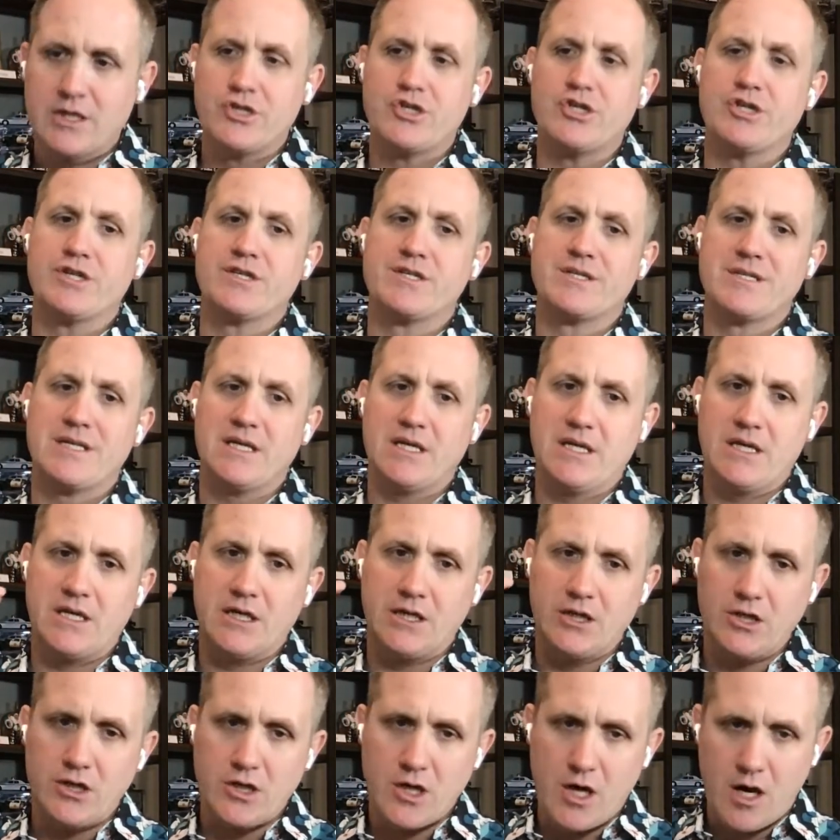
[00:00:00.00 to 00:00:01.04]
Just
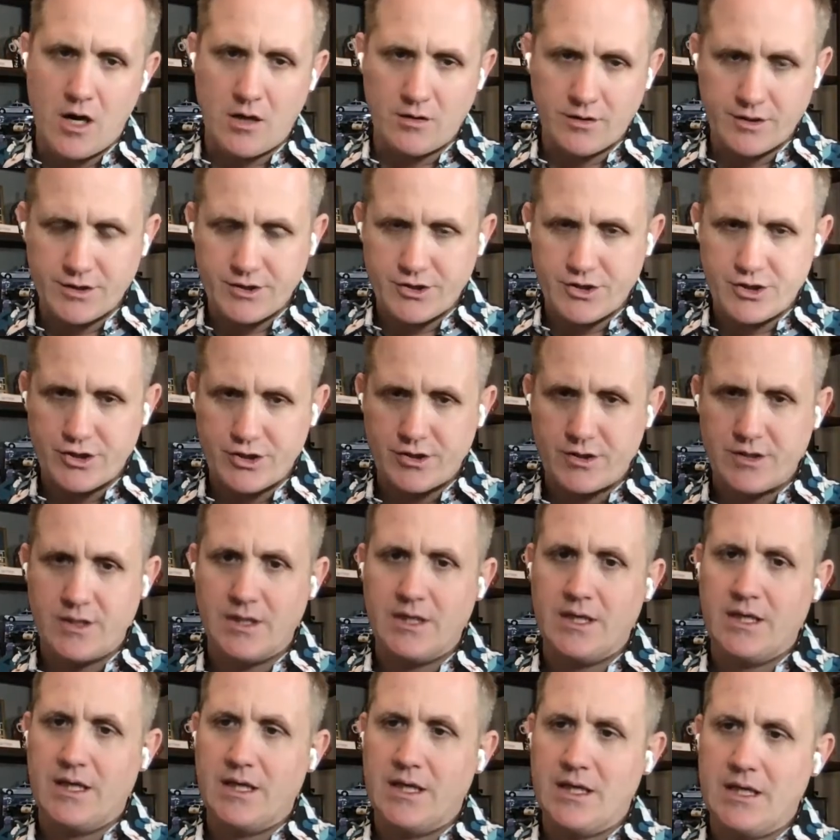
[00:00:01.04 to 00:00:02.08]
acknowledge
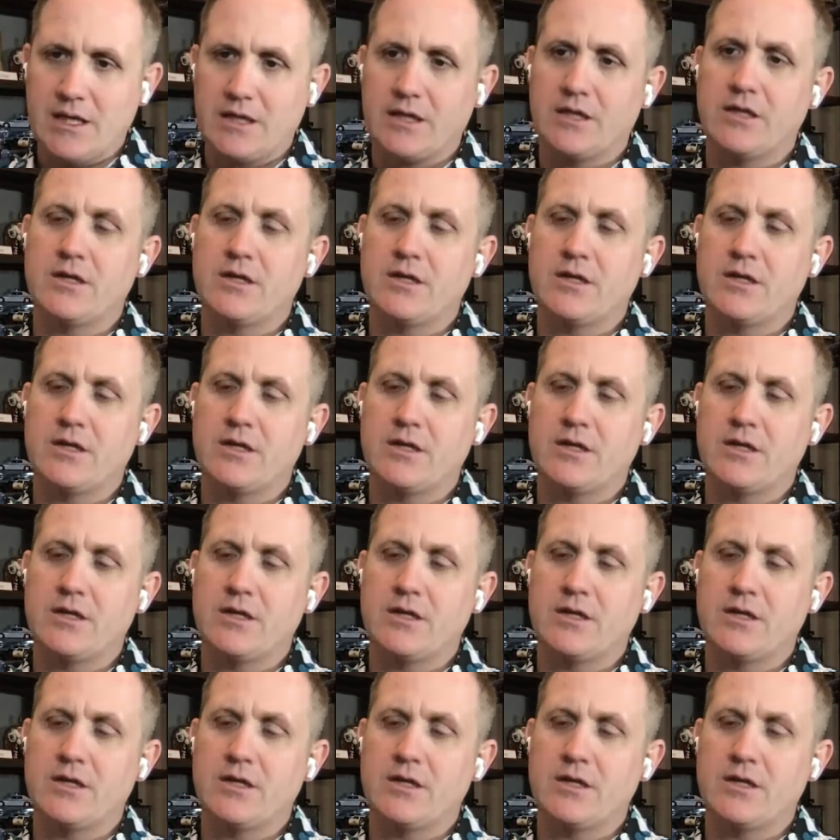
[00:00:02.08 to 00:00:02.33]
your